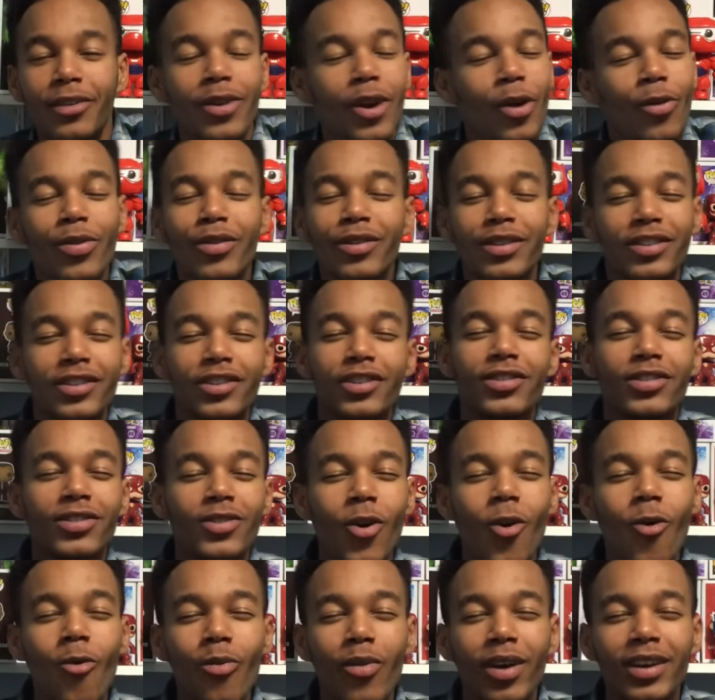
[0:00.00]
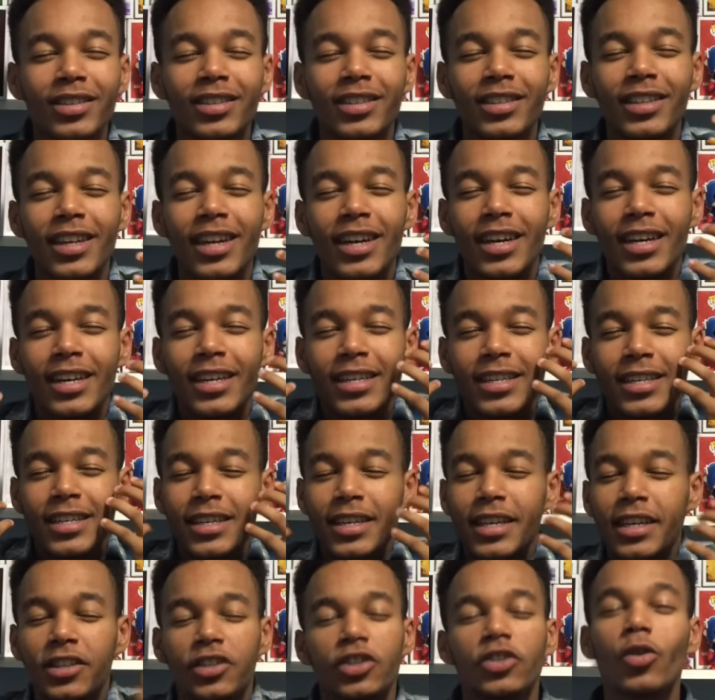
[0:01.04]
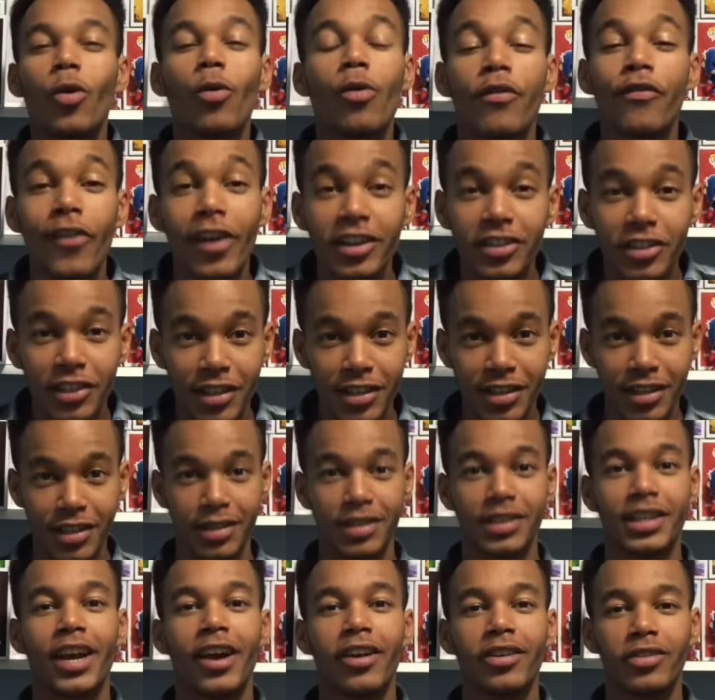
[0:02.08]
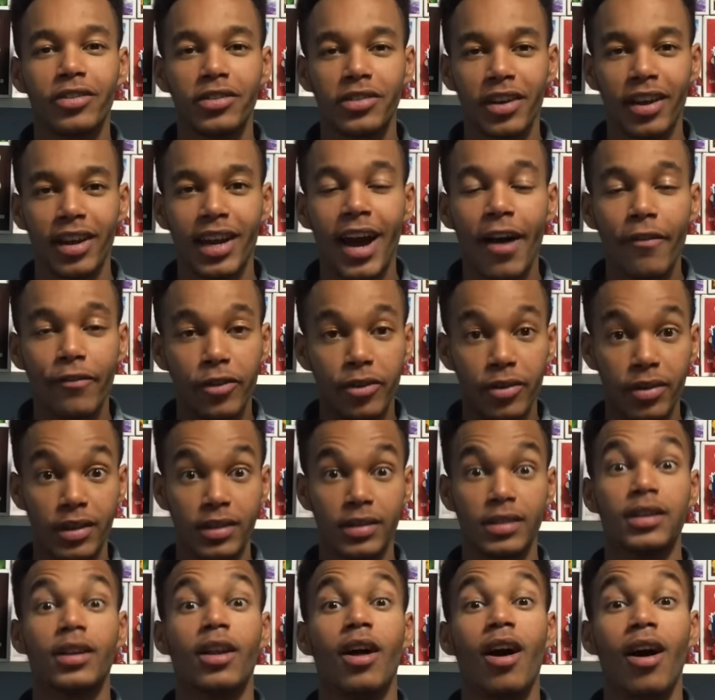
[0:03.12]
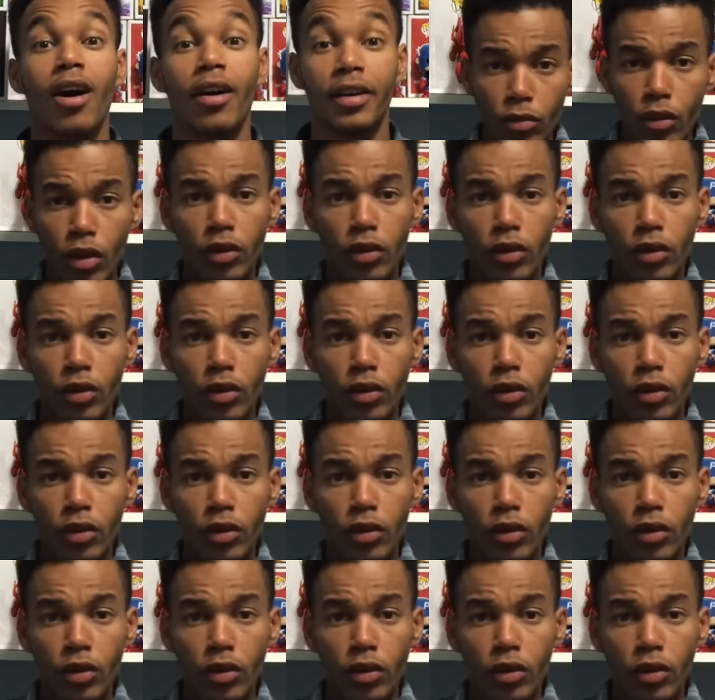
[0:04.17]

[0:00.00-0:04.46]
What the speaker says: You know, there's just so much. It's so refreshing to see the characters again after this long.